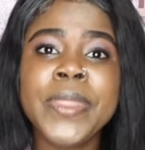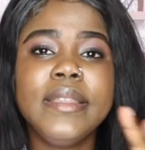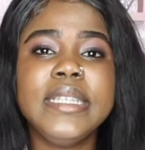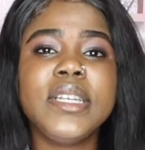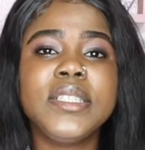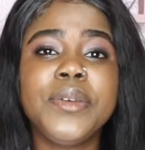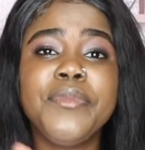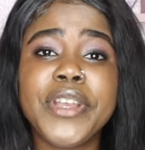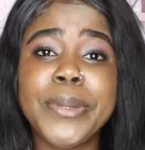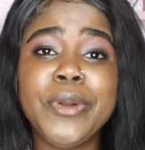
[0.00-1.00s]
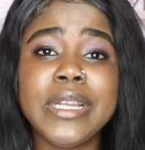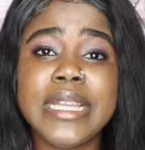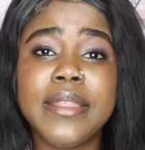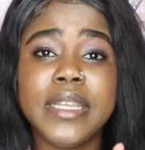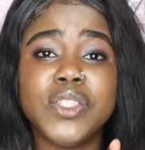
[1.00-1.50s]
These are some very
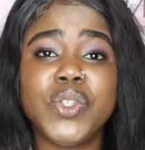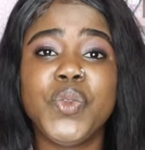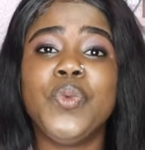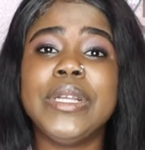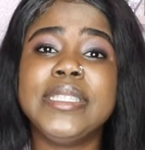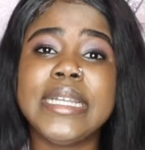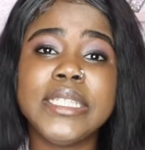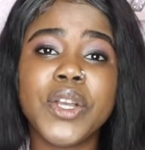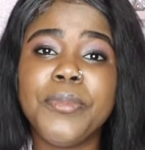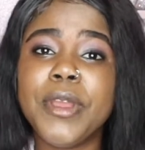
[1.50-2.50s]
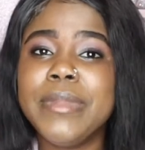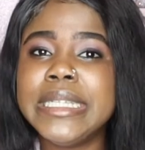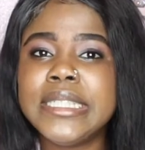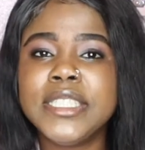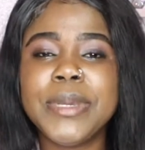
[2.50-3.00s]
important things to do when setting up your business,